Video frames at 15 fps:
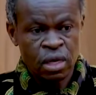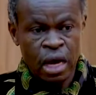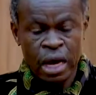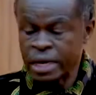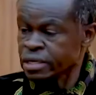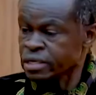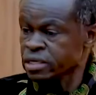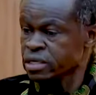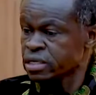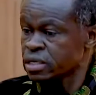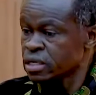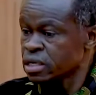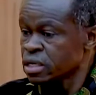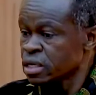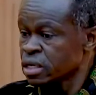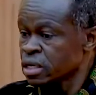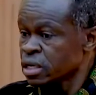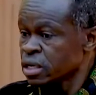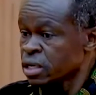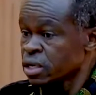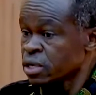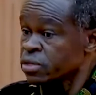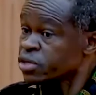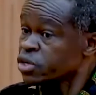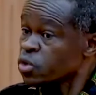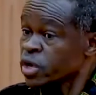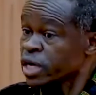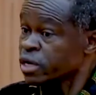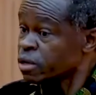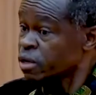And you
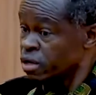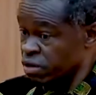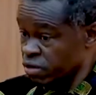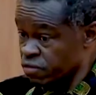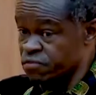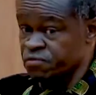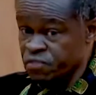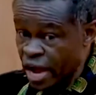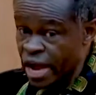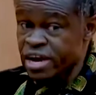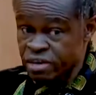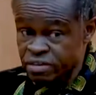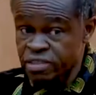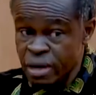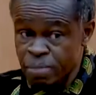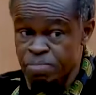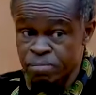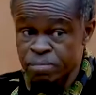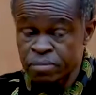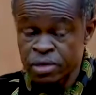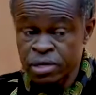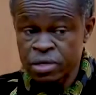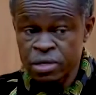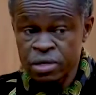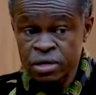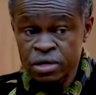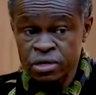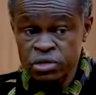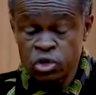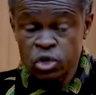will find them.
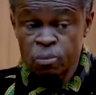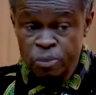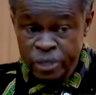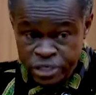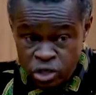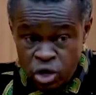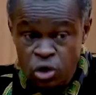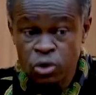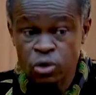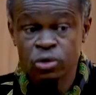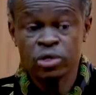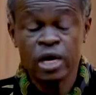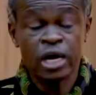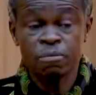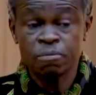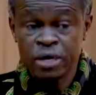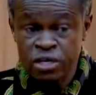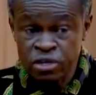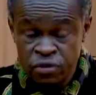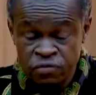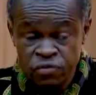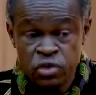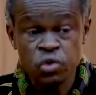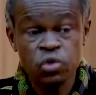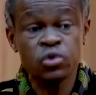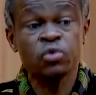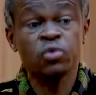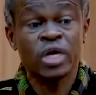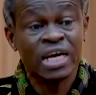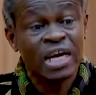You will be told, and many of you
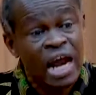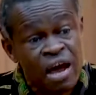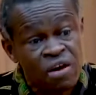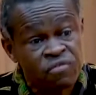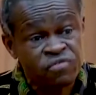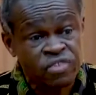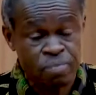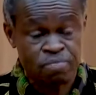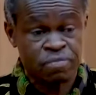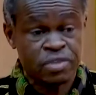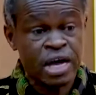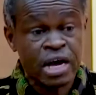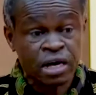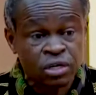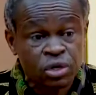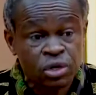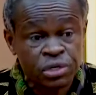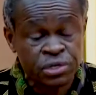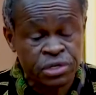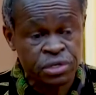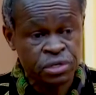will love them. They are good.